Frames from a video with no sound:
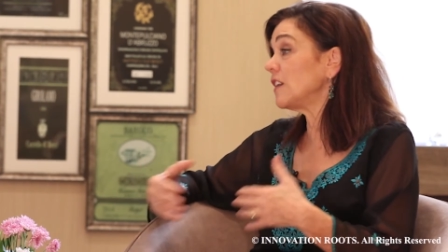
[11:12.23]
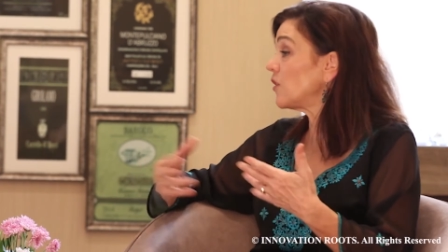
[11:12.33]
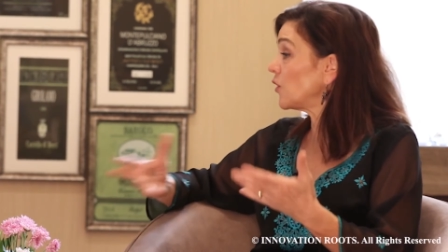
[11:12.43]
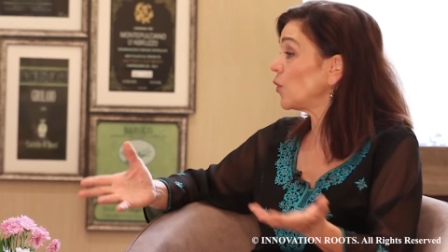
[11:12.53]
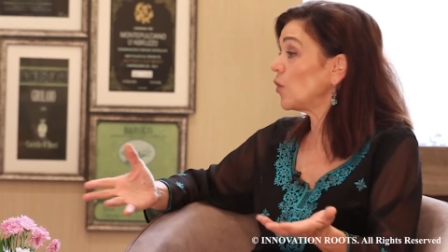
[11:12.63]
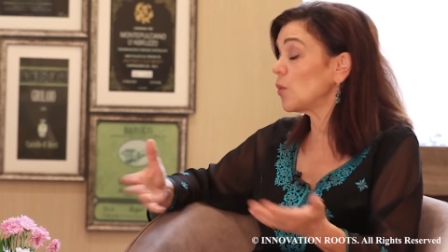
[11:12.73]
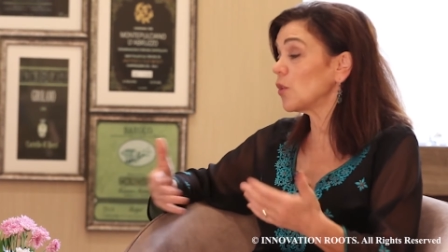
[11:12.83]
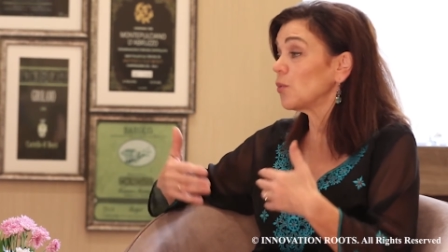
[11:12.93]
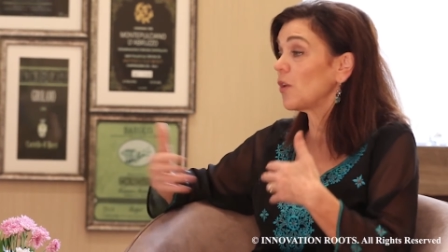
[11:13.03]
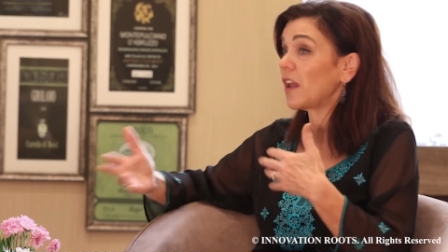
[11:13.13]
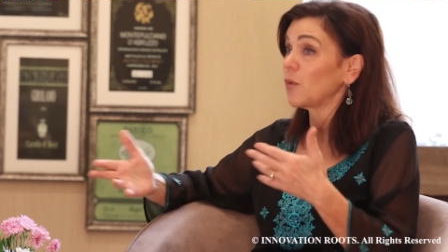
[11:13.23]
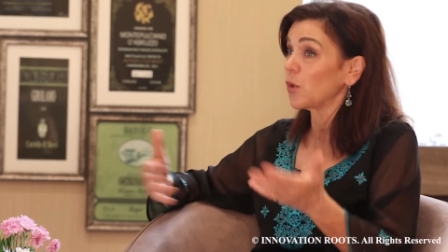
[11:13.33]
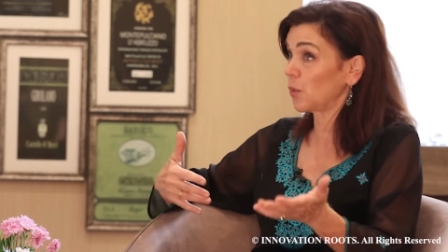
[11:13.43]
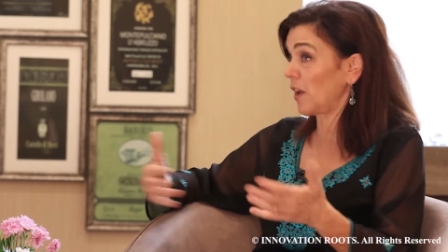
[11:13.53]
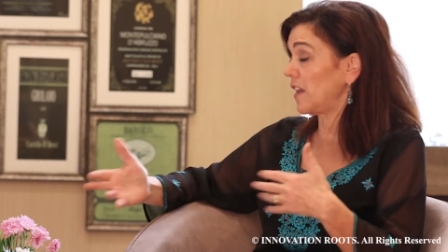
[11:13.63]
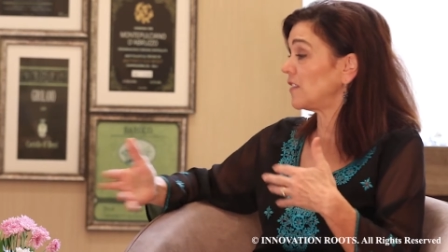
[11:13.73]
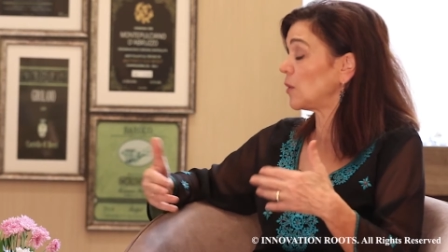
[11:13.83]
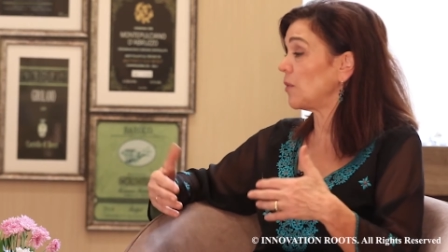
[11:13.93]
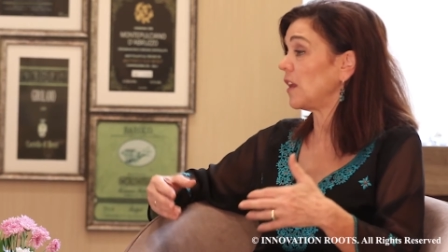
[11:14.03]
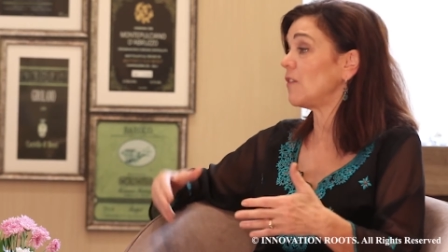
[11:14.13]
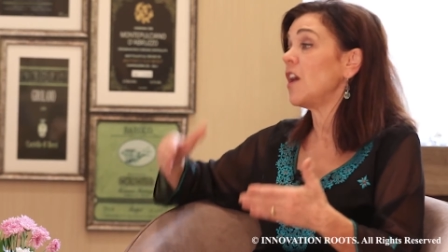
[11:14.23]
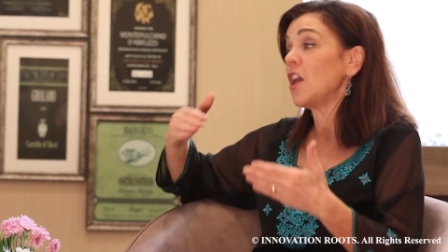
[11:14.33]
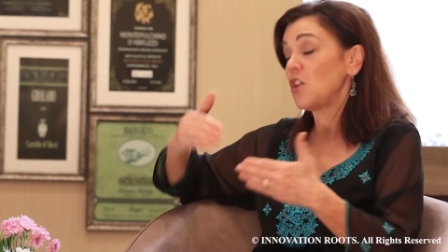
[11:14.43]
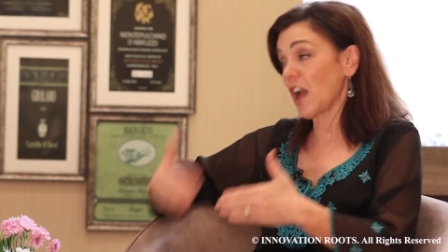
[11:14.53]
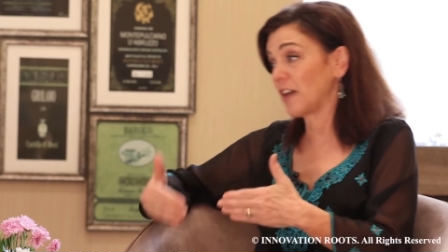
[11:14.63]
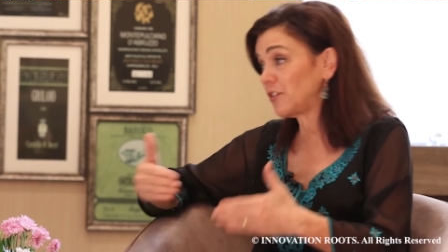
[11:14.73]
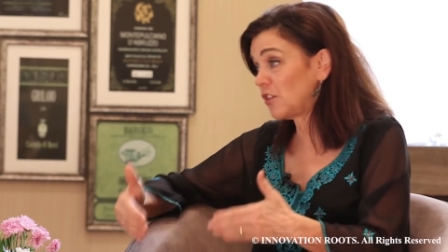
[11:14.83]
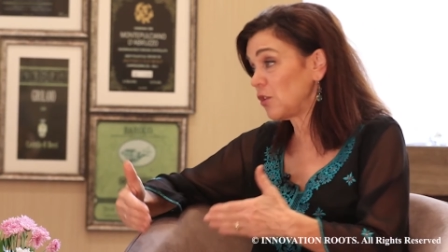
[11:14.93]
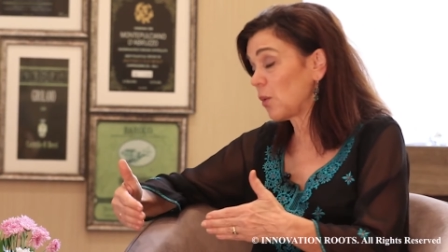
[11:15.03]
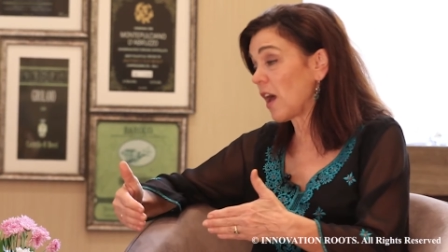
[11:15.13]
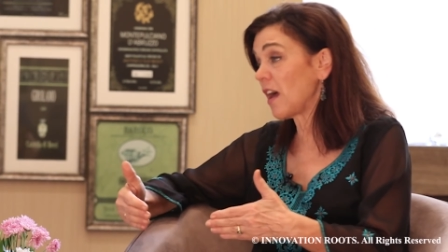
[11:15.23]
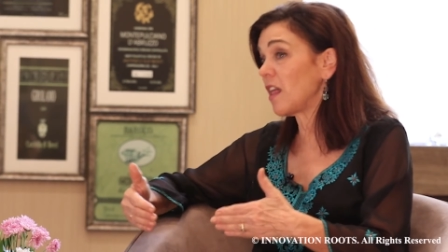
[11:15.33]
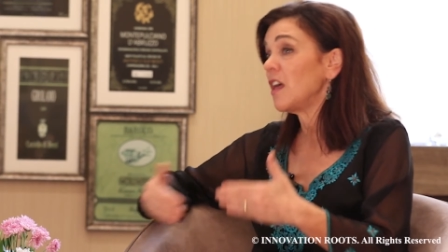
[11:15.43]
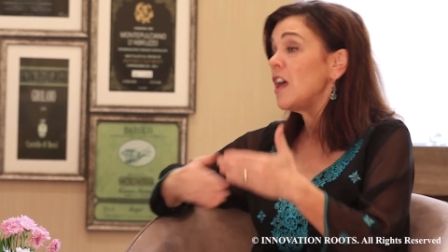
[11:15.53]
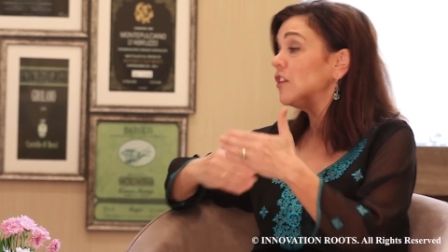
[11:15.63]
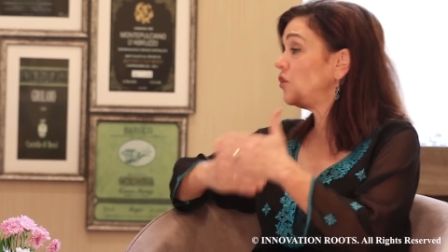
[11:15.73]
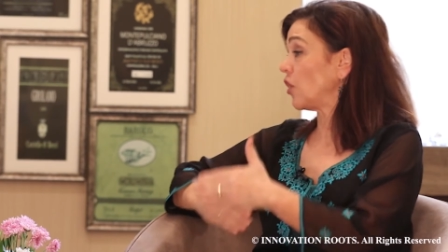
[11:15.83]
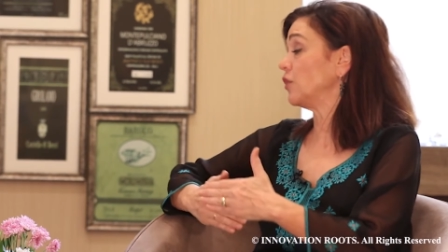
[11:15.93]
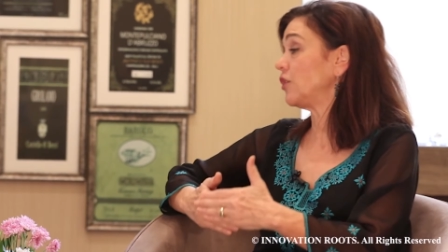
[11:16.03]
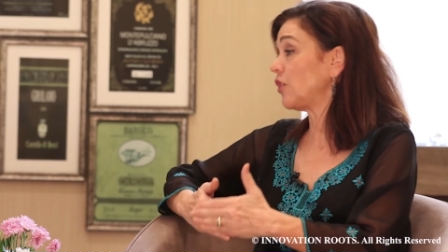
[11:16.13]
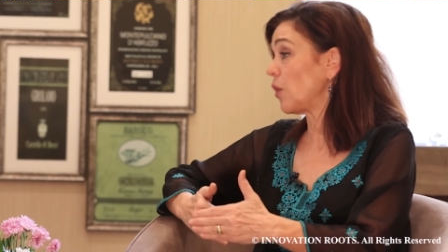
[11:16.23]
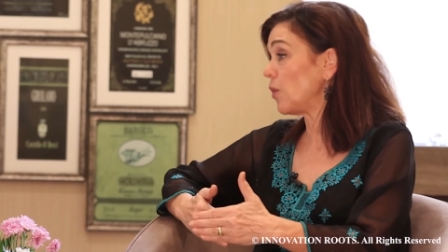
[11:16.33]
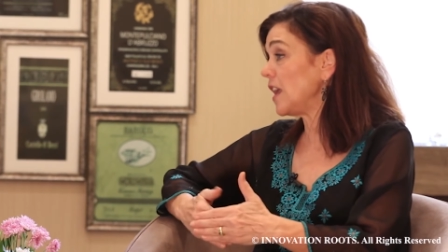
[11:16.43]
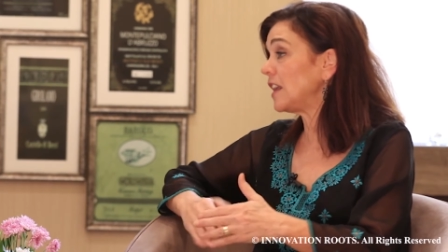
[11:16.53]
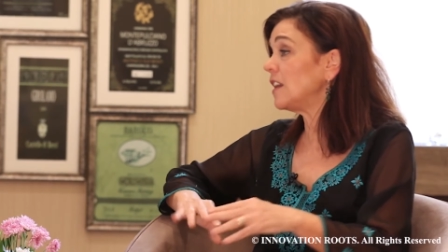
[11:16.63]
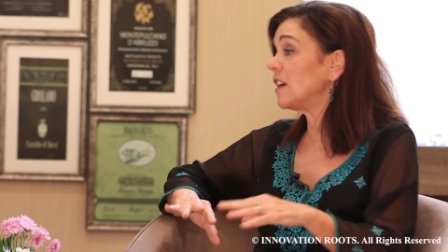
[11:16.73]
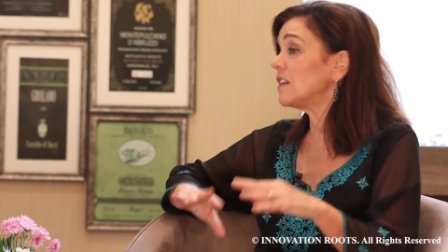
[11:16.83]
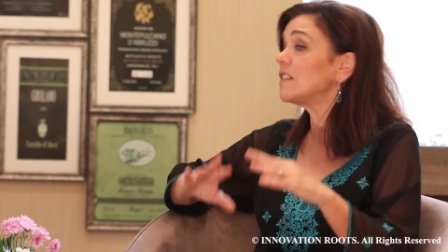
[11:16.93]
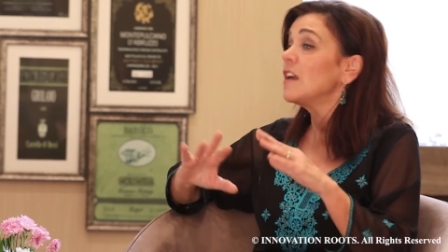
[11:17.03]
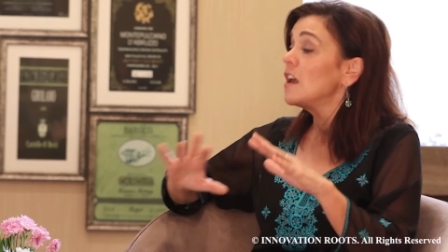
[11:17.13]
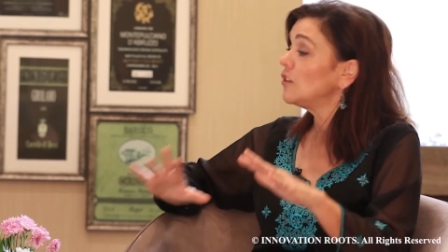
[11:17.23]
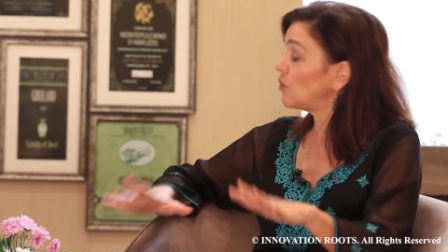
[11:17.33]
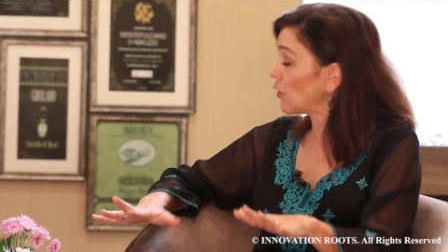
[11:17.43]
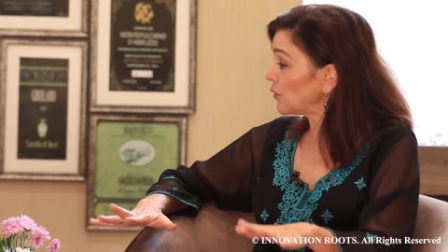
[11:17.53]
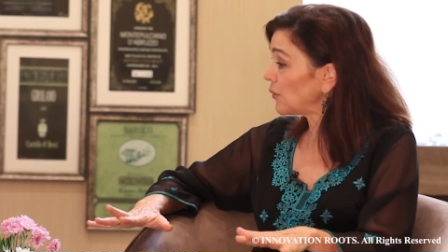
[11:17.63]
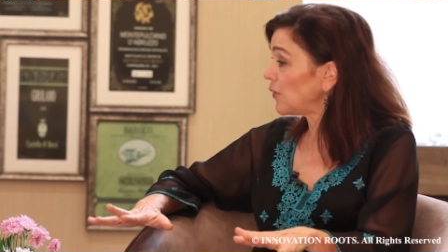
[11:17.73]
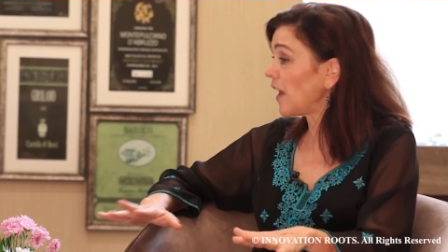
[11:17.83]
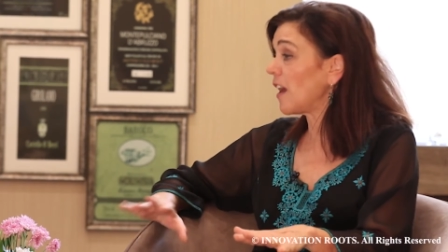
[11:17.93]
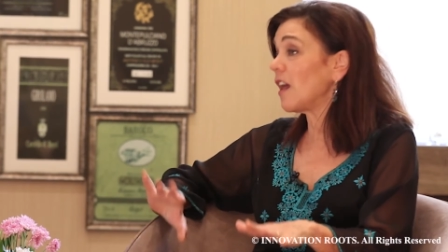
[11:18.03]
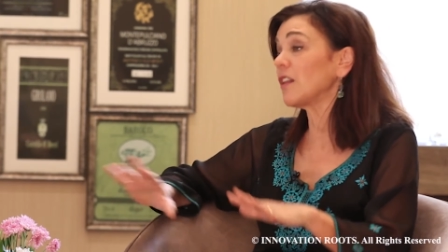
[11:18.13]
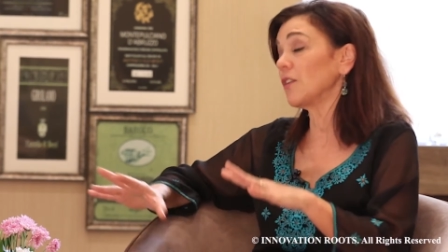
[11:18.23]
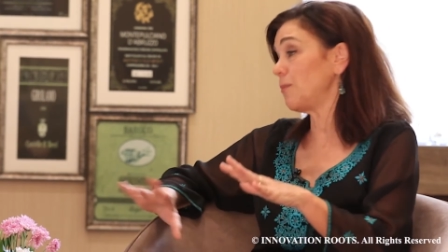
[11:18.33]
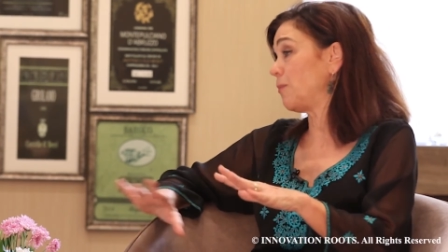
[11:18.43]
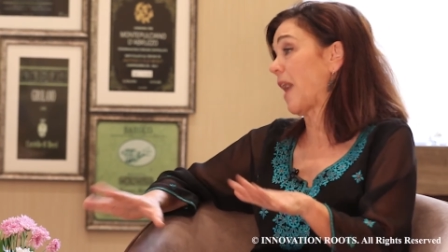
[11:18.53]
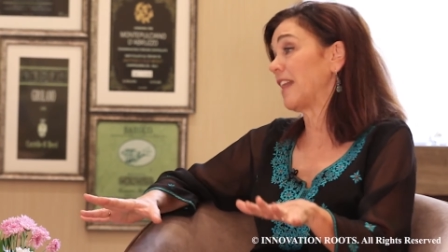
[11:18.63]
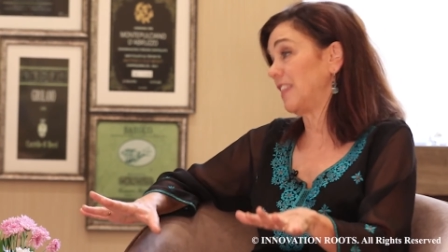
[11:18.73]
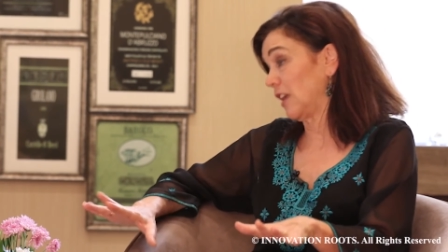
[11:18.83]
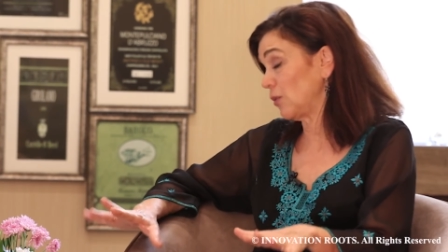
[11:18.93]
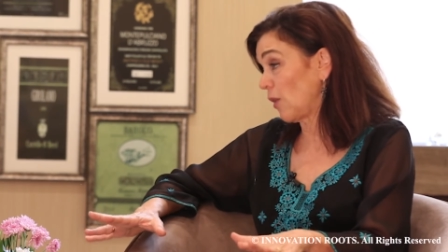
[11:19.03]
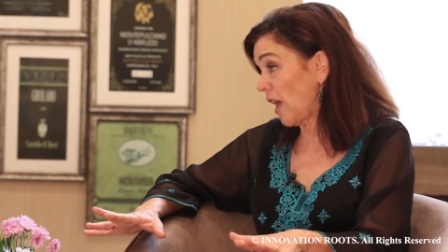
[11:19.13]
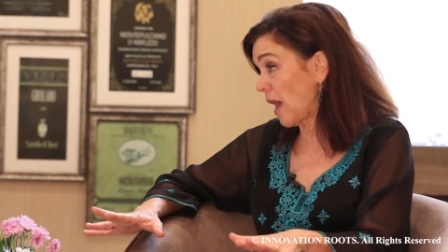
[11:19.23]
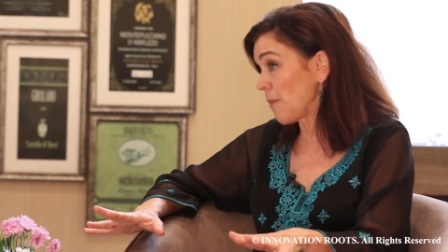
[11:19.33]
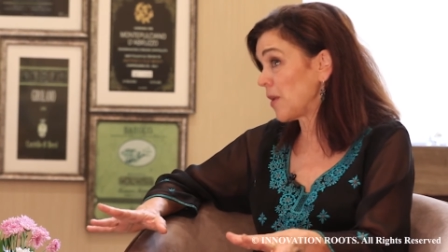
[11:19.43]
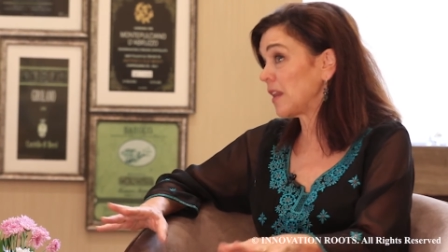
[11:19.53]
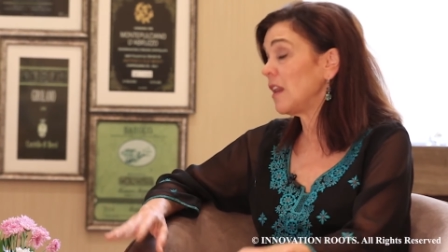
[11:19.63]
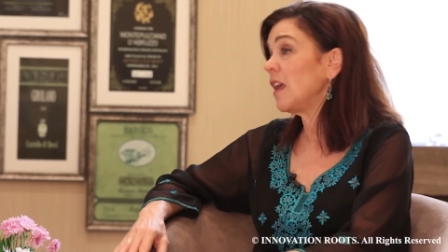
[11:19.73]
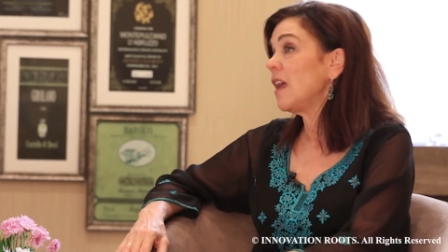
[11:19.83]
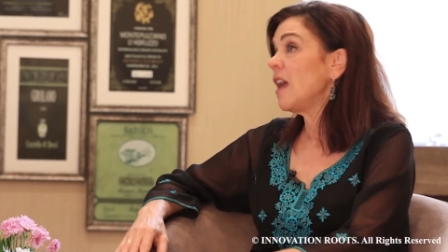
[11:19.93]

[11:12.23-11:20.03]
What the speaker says: In school, we're raised to believe you have to do well, don't show weakness, don't fail, or bad things will happen.